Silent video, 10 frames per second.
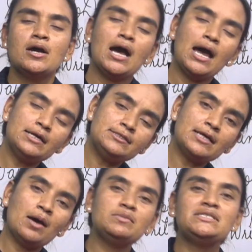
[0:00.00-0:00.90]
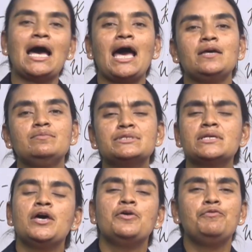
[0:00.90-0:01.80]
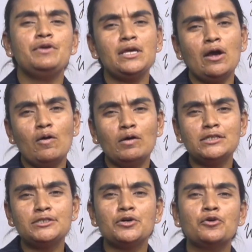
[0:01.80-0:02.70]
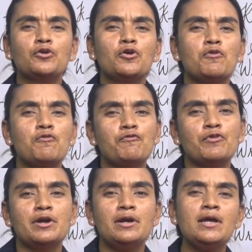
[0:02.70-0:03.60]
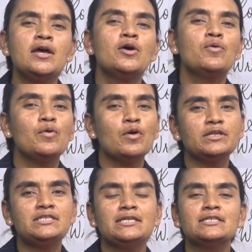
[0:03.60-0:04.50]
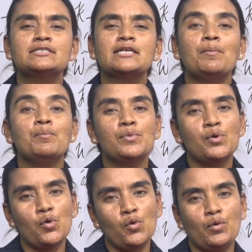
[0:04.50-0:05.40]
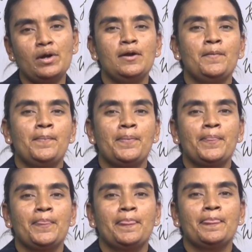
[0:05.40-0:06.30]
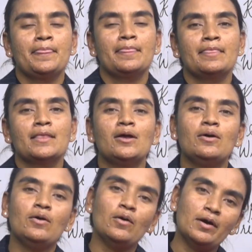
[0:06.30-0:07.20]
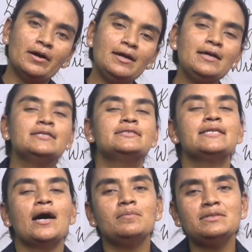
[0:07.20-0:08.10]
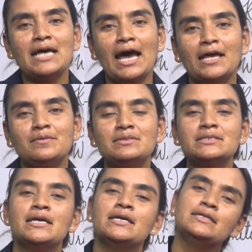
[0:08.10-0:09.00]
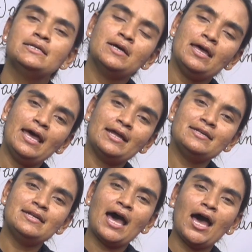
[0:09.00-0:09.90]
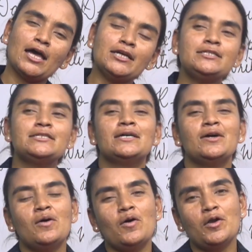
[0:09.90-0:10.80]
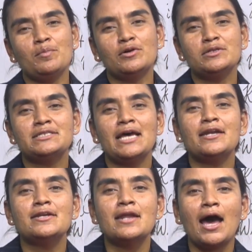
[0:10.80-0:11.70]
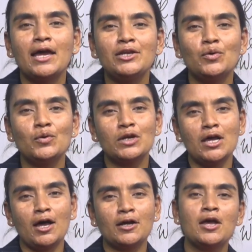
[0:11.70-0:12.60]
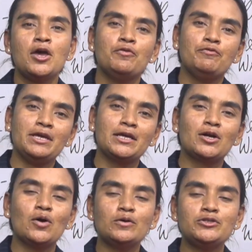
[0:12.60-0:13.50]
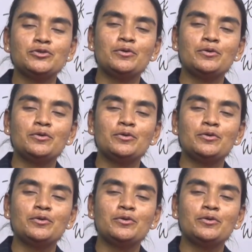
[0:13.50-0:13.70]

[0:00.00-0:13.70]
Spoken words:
or sometimes we also go for watching some more, or sometimes at night almost at 9 o'clock we go to